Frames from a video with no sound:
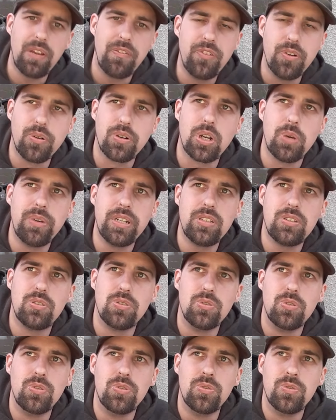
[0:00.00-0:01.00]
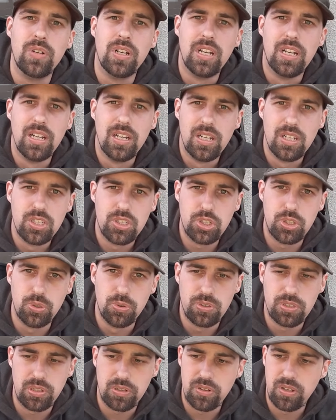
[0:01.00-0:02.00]
if you're going to
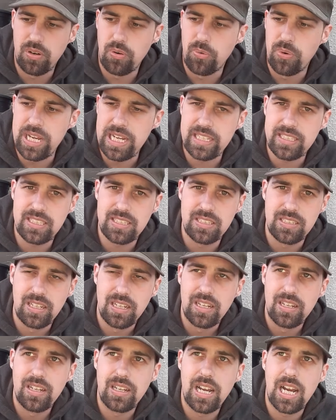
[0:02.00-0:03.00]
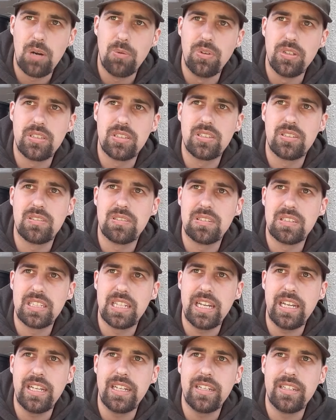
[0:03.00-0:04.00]
shoot rats, I would
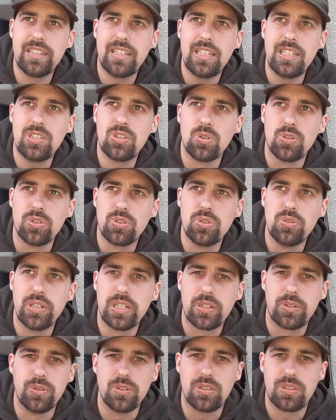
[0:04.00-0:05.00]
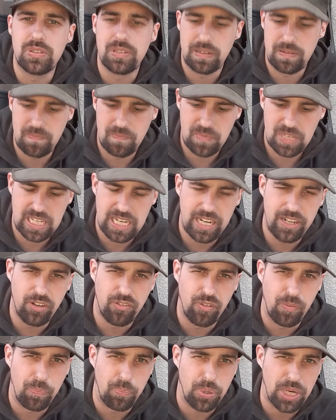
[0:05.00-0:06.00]
say this is also a good kind
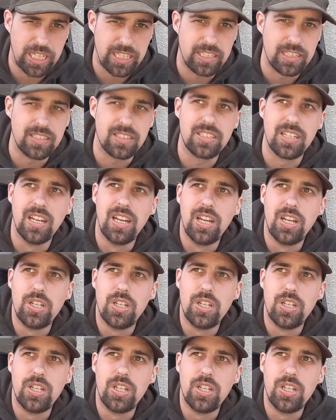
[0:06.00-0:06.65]
of a practice.